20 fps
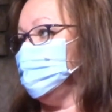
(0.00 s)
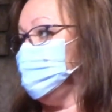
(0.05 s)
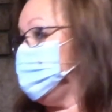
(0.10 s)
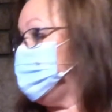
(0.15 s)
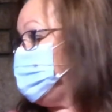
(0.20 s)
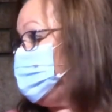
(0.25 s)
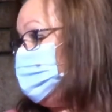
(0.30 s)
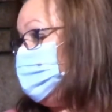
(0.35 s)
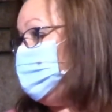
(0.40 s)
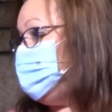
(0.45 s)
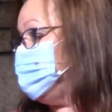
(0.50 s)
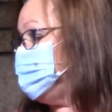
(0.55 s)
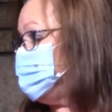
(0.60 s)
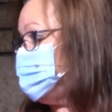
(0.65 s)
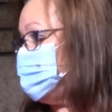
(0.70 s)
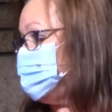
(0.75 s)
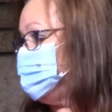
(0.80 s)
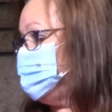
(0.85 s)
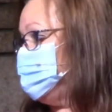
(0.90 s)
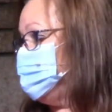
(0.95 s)
It
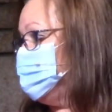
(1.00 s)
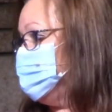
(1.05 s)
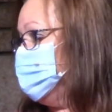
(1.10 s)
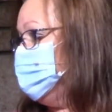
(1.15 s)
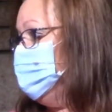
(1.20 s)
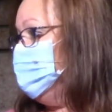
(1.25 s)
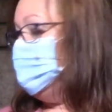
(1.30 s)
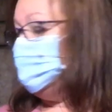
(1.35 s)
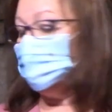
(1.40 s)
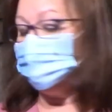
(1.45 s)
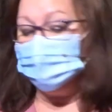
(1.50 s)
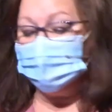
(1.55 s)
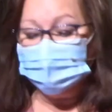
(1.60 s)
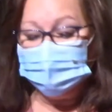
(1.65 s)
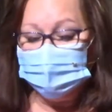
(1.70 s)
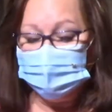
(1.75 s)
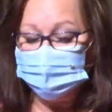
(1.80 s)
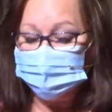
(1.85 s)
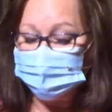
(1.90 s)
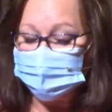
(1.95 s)
does. We
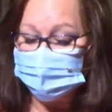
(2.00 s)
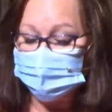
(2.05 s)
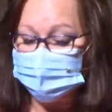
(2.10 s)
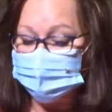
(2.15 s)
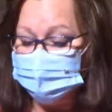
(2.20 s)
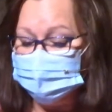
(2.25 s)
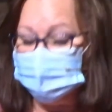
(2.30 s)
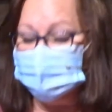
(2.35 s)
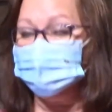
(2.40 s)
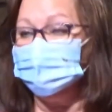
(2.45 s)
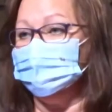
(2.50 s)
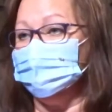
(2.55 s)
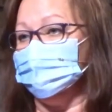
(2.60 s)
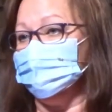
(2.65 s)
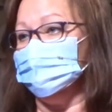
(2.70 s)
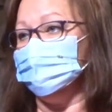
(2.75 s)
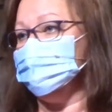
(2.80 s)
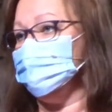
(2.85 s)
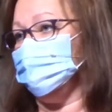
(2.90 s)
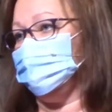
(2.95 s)
can't pretend that
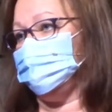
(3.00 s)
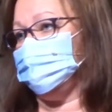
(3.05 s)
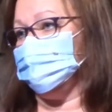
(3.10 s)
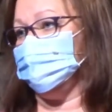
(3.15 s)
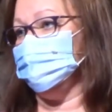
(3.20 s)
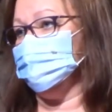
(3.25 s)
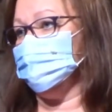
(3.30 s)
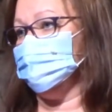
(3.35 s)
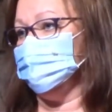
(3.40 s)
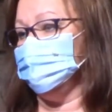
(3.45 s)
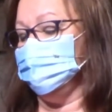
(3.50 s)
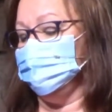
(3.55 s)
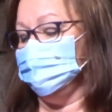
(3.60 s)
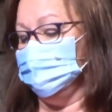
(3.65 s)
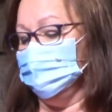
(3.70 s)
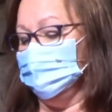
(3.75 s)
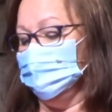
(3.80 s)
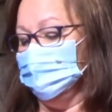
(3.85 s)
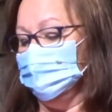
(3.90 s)
it doesn't.